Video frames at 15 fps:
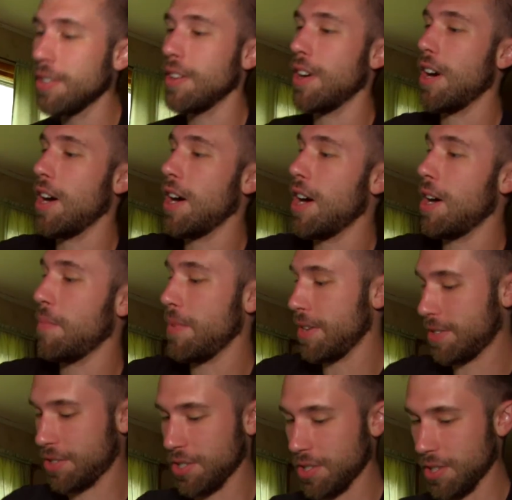
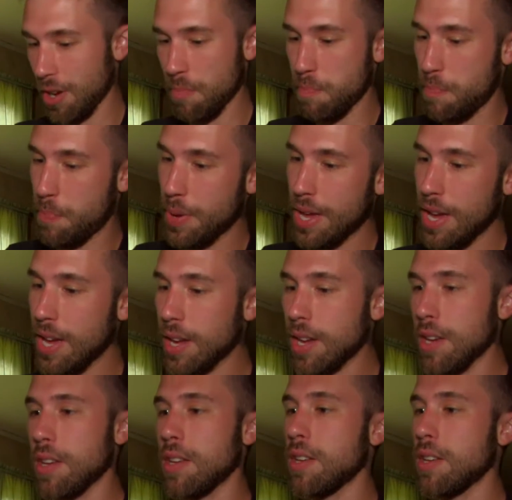It's just a big